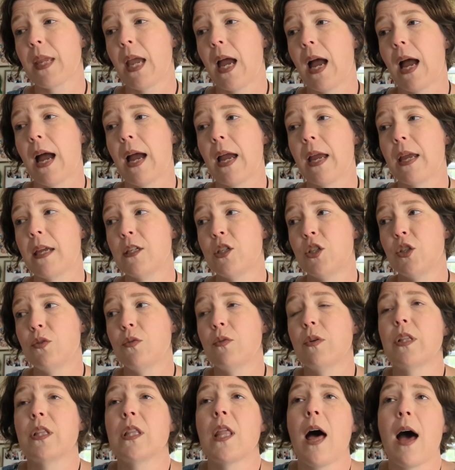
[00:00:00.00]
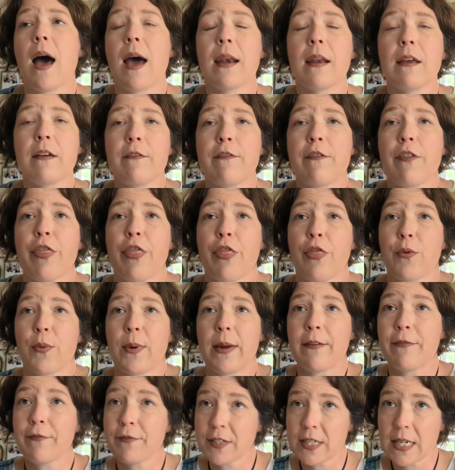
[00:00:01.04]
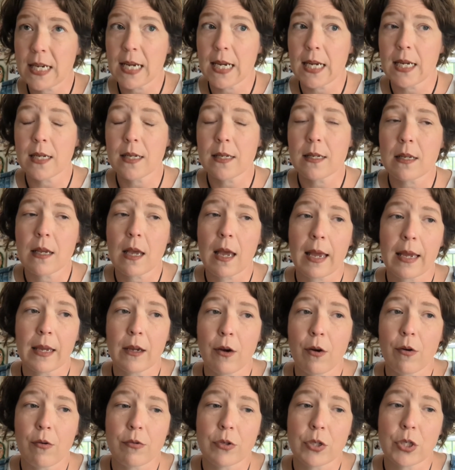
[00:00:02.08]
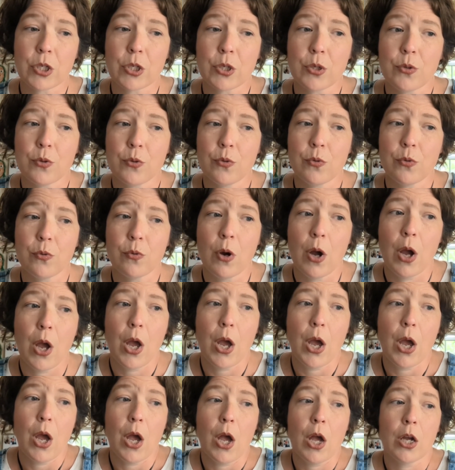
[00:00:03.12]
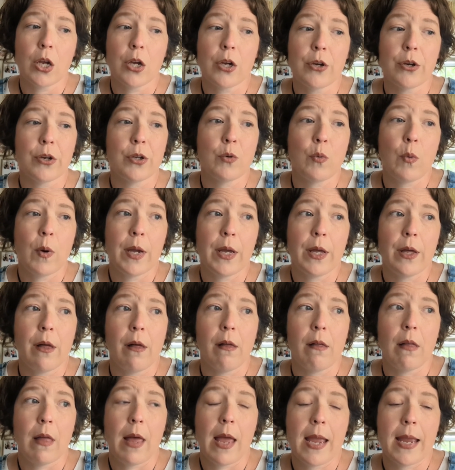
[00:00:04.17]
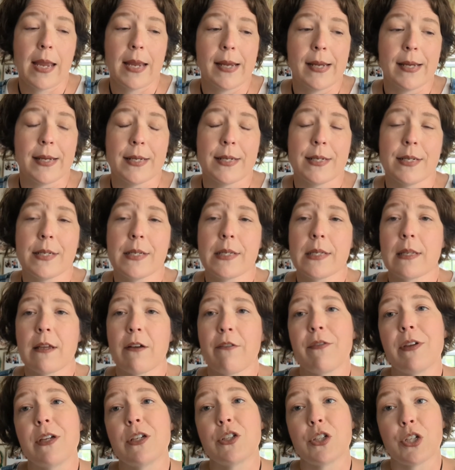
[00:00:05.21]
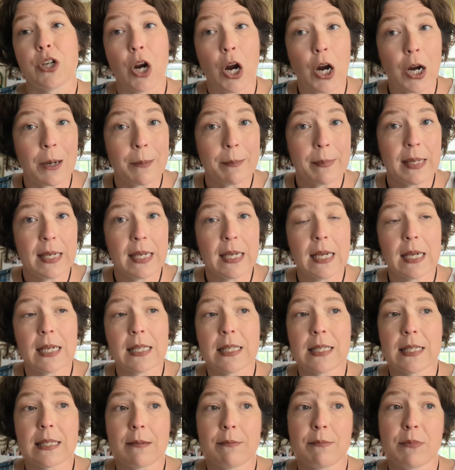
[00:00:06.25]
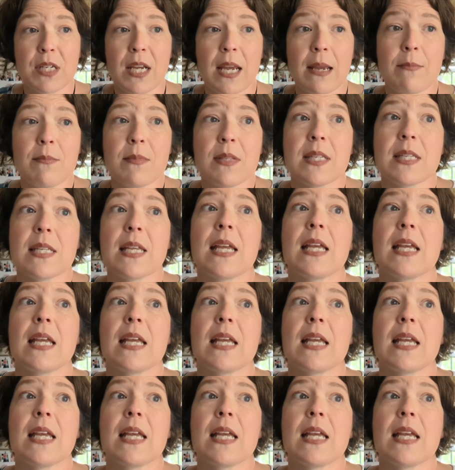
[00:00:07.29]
I do a lot of thrifting. I go to Goodwill and Salvation Army, and sometimes